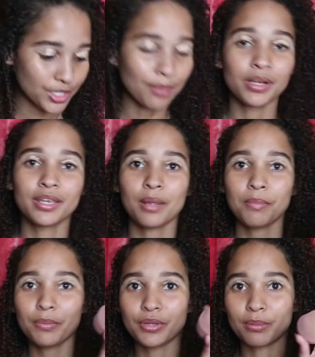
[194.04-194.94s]
So I'm gonna
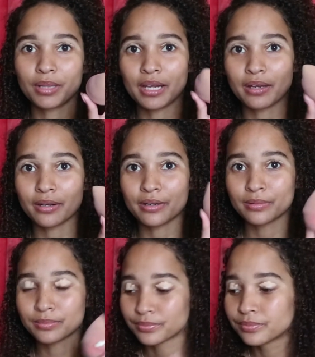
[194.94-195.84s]
take my beauty blender.
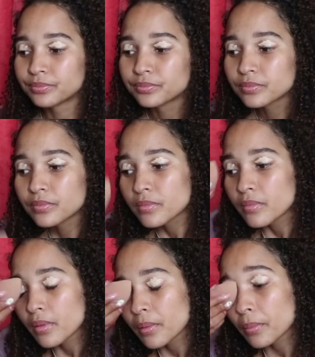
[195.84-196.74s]

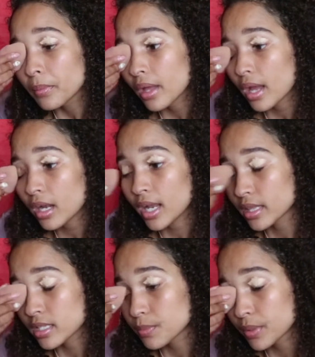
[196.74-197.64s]
I
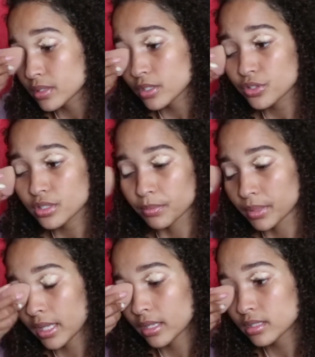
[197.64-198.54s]
like this because it just
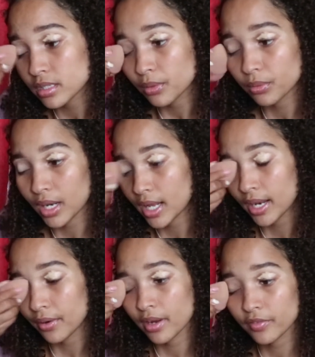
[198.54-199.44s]
blends it all out.
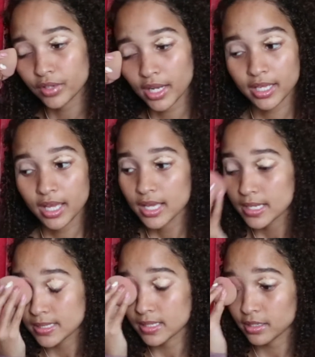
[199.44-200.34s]
I don't have to like
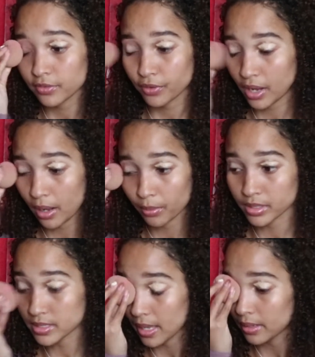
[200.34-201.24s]
sit here for
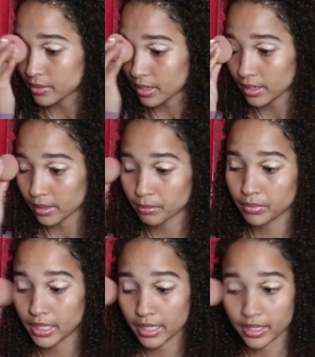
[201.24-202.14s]
hours and try and
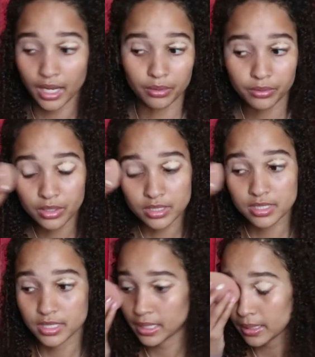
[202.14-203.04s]
blend out
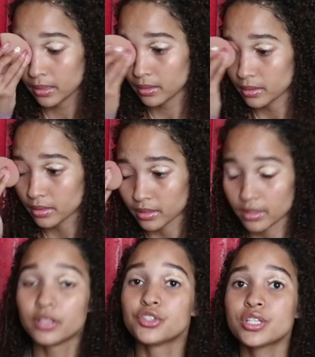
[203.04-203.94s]
concealer.
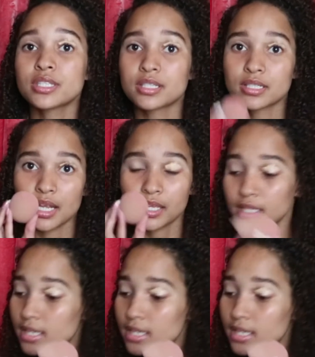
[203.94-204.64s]
Just take